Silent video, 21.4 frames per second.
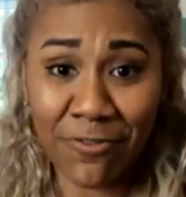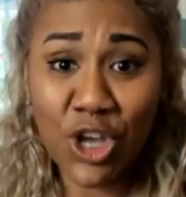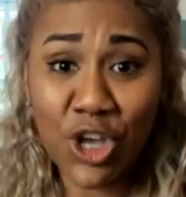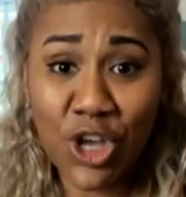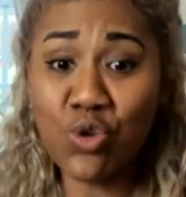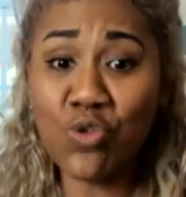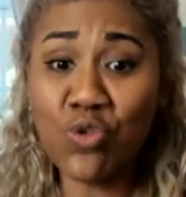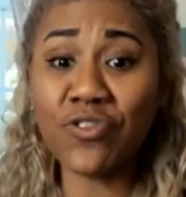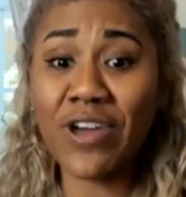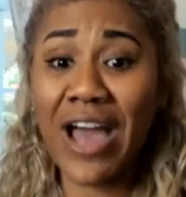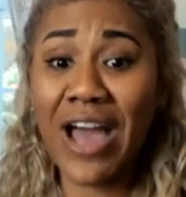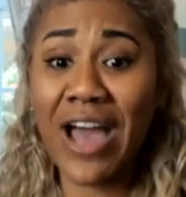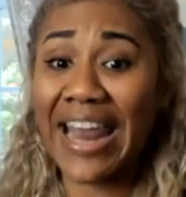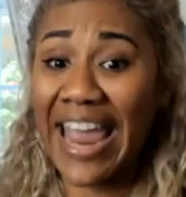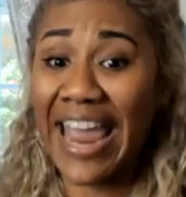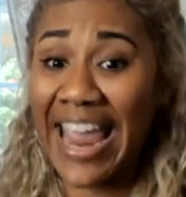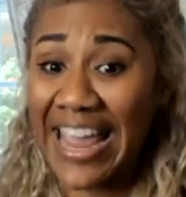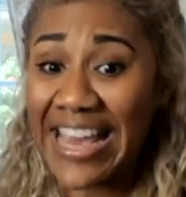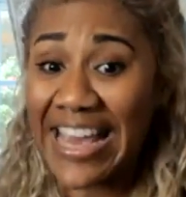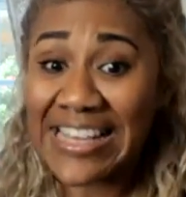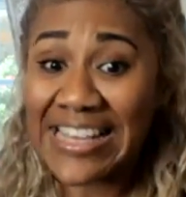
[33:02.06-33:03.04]
You've got
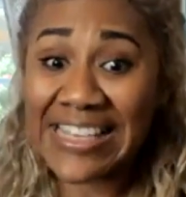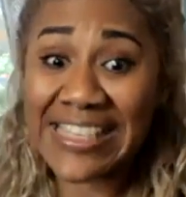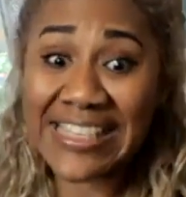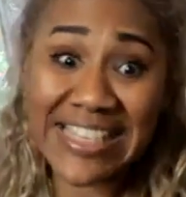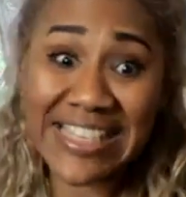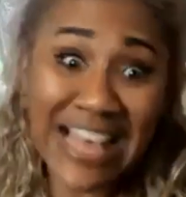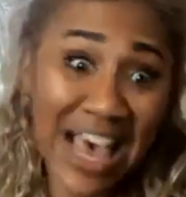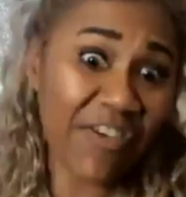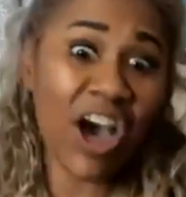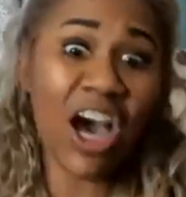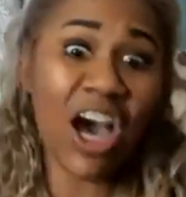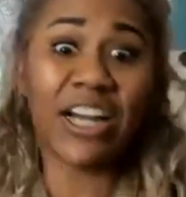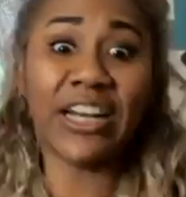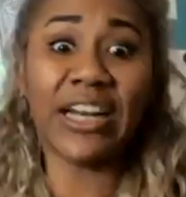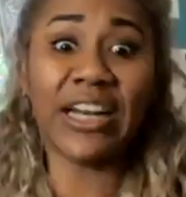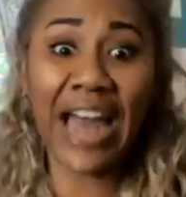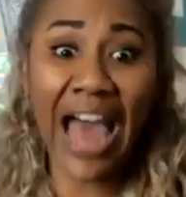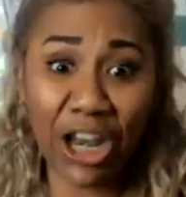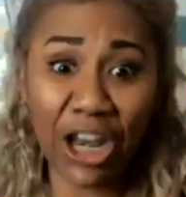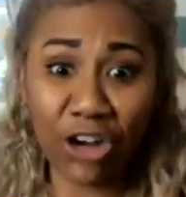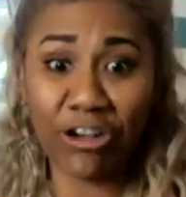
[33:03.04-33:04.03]
a
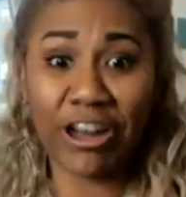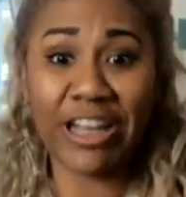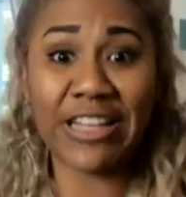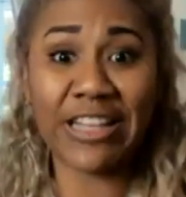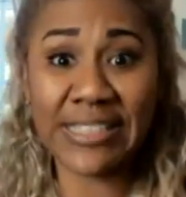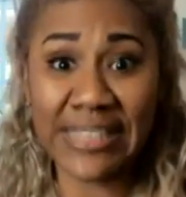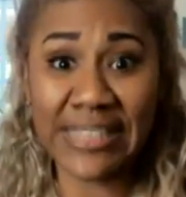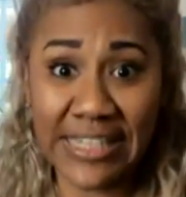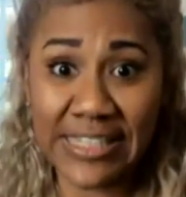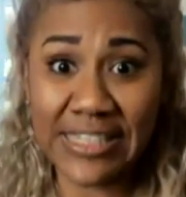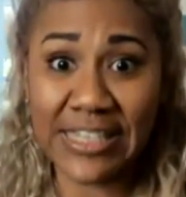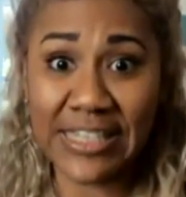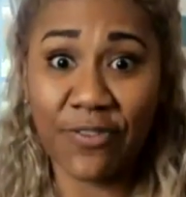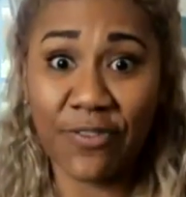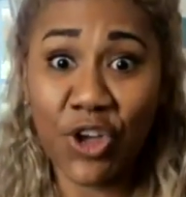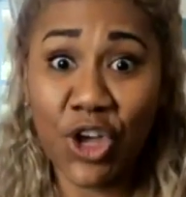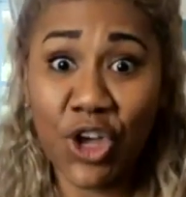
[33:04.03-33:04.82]
$700 incentive.